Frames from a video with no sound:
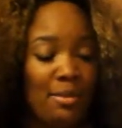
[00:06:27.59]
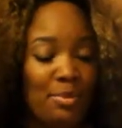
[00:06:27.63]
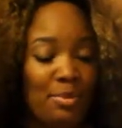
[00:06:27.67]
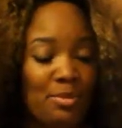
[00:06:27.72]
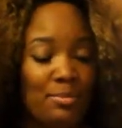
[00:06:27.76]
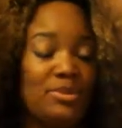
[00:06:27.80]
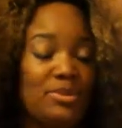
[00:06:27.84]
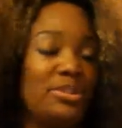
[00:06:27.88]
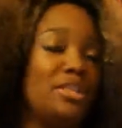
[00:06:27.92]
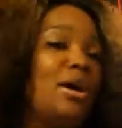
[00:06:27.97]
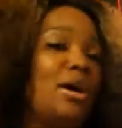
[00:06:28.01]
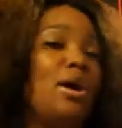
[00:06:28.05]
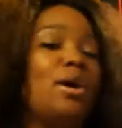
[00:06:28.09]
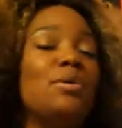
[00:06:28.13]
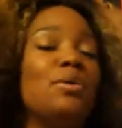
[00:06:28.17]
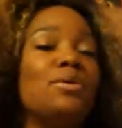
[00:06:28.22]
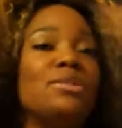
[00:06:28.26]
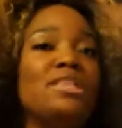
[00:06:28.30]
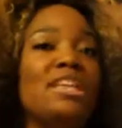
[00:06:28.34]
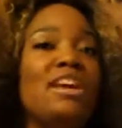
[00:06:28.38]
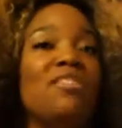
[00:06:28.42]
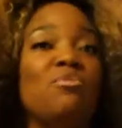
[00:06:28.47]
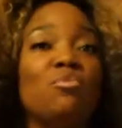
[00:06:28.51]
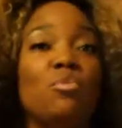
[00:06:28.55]
who's the
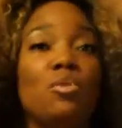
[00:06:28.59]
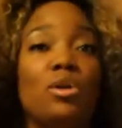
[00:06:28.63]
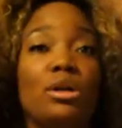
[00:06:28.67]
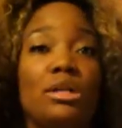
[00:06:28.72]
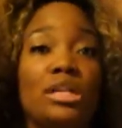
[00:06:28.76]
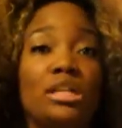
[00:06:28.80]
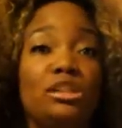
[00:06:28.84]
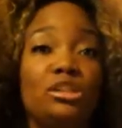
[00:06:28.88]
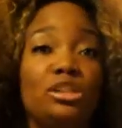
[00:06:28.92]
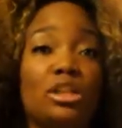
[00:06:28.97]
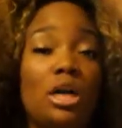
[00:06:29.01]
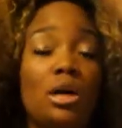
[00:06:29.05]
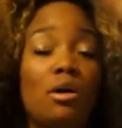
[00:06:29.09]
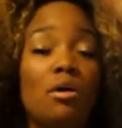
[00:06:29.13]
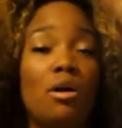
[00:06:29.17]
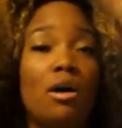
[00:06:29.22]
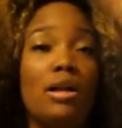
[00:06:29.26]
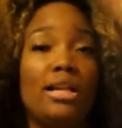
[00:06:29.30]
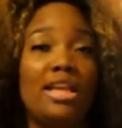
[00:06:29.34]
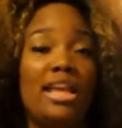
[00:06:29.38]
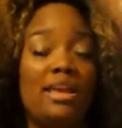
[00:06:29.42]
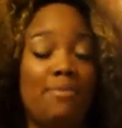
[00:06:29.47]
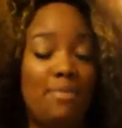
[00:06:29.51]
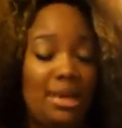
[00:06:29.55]
host of Morning Joe
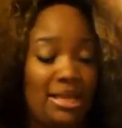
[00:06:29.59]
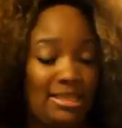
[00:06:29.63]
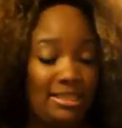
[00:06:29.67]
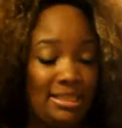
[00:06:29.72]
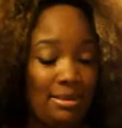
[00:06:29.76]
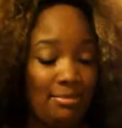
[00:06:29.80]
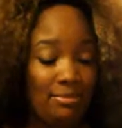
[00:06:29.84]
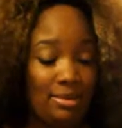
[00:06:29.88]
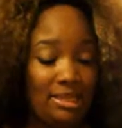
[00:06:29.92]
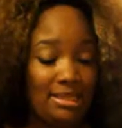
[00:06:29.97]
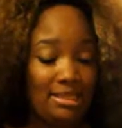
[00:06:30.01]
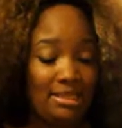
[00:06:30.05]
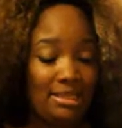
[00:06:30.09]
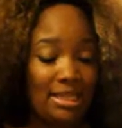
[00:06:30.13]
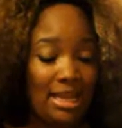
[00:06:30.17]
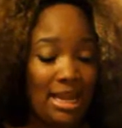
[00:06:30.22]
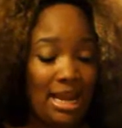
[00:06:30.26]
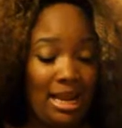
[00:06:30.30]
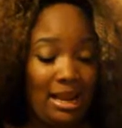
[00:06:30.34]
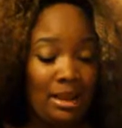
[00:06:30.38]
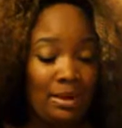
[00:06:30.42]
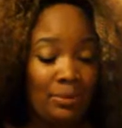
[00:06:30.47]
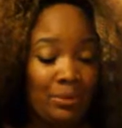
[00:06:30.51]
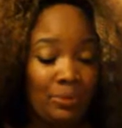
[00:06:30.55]
on
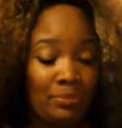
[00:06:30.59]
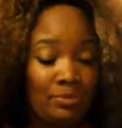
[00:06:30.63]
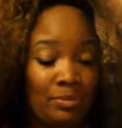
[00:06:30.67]
MSNBC,